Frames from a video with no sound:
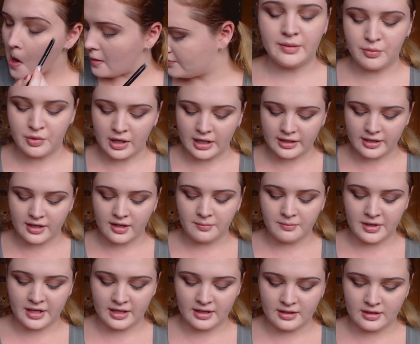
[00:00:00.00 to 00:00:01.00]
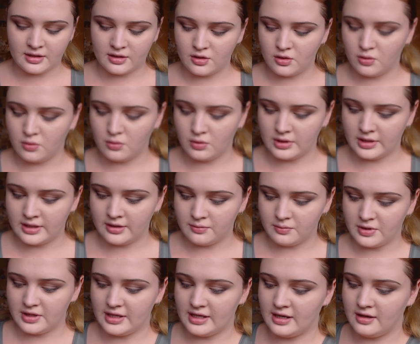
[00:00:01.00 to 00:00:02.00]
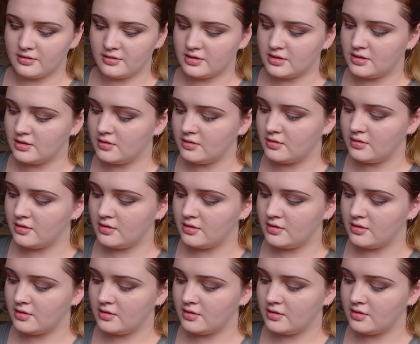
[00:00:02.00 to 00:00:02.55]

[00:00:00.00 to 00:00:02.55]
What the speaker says: To really brighten up my inner corner without